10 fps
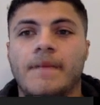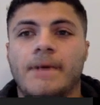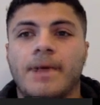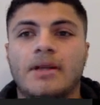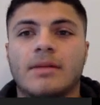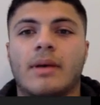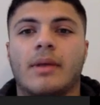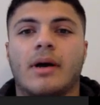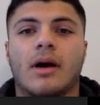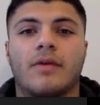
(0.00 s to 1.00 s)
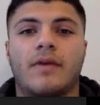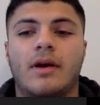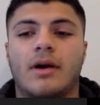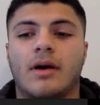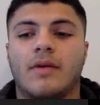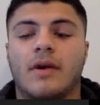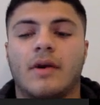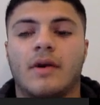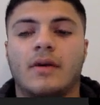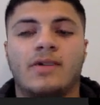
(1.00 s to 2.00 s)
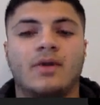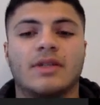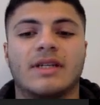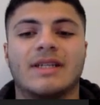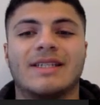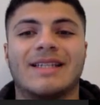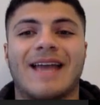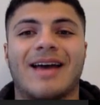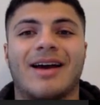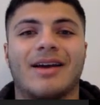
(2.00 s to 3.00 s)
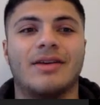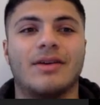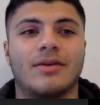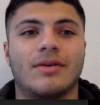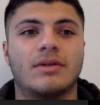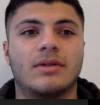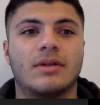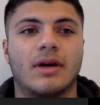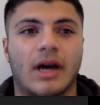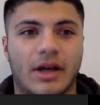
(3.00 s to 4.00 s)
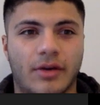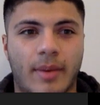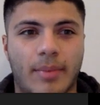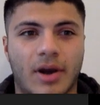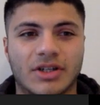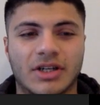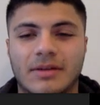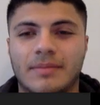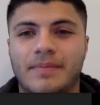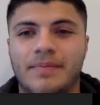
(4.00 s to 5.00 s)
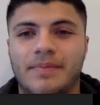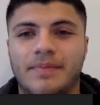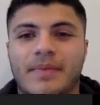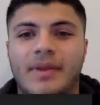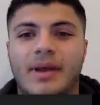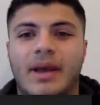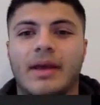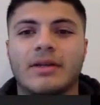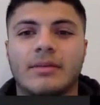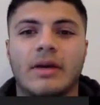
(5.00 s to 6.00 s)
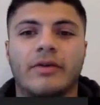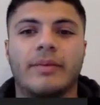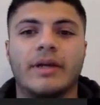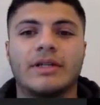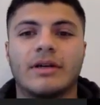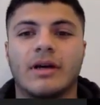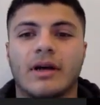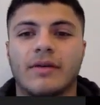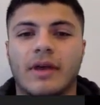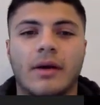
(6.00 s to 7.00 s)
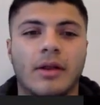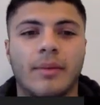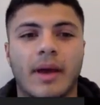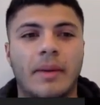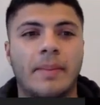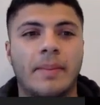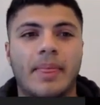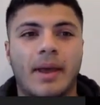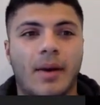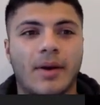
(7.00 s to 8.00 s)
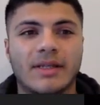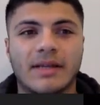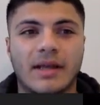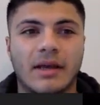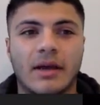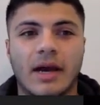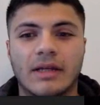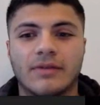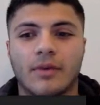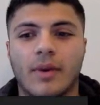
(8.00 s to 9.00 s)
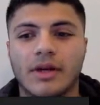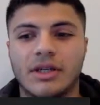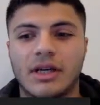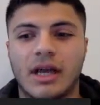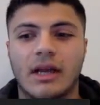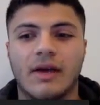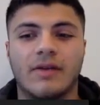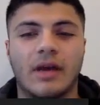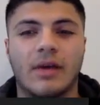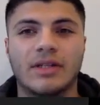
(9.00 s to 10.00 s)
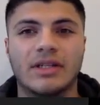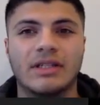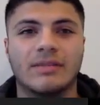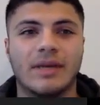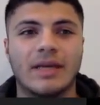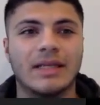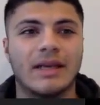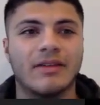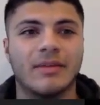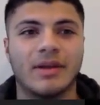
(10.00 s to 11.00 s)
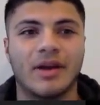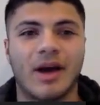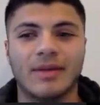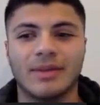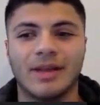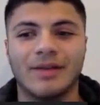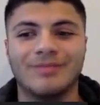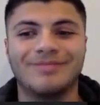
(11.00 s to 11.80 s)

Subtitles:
Here's a bibliography of all the sources that I use throughout my project. And here's a beautiful picture of Kiholo Bay. I want to say thank you guys for watching, and if you have any questions, please leave them in the comments below.